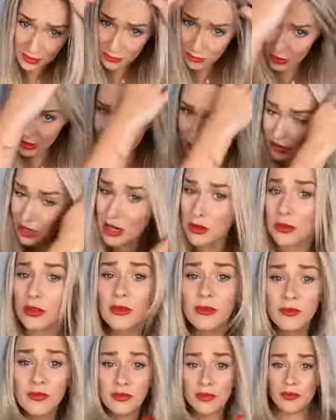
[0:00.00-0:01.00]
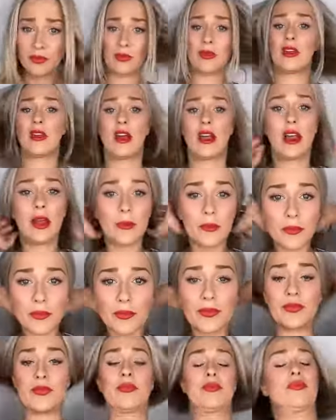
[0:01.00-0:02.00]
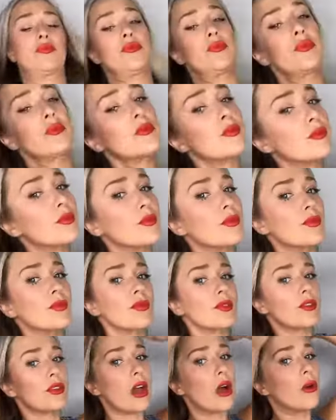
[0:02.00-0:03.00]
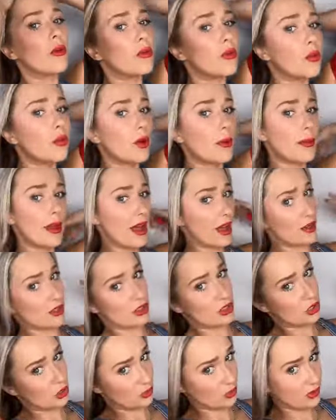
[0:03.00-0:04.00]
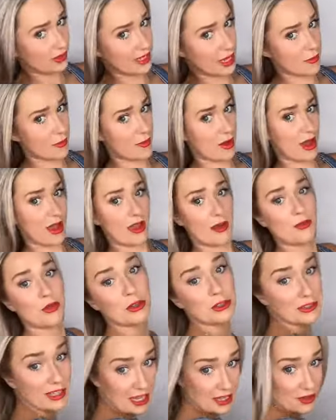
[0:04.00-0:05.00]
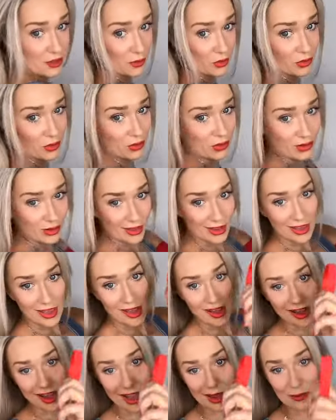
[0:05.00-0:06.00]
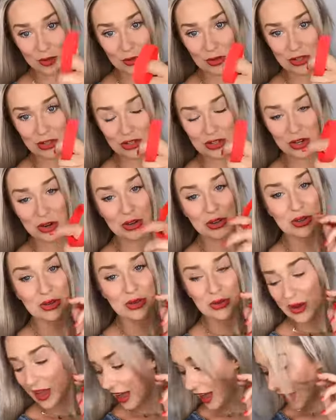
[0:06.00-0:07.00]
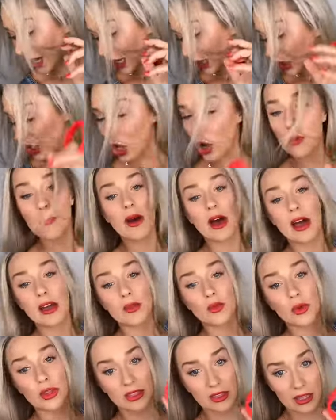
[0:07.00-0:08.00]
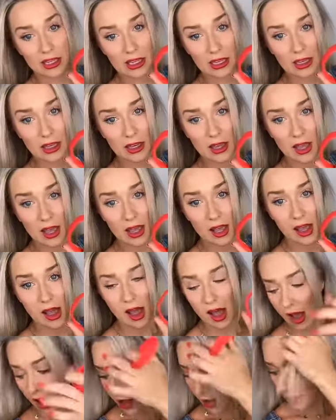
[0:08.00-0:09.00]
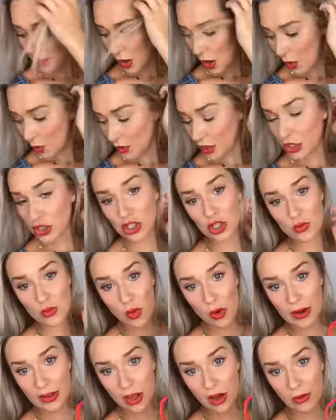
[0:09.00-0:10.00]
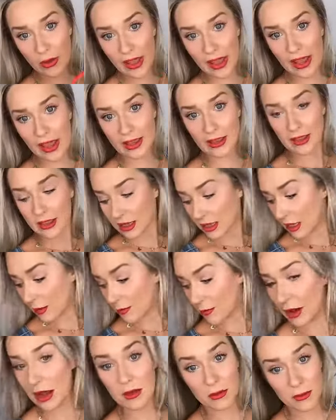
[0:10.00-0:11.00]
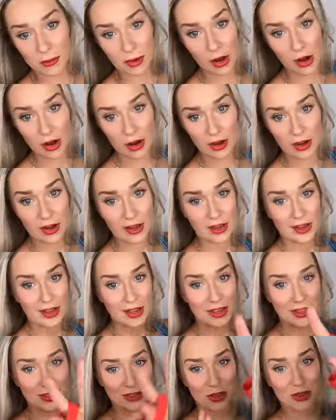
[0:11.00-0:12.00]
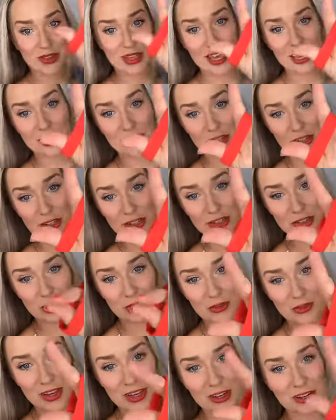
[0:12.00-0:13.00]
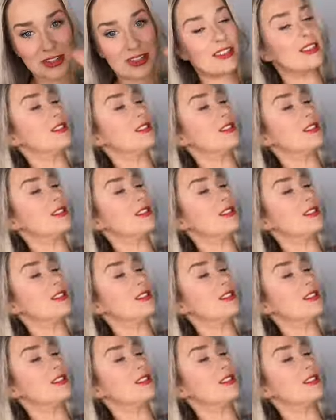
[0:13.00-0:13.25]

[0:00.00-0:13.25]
Pretty incredible. All right, so we're back to semi-presentable. I'm going to show you a low bun with the uh, Pony 2.0 and the bun bar. So take your two fingers.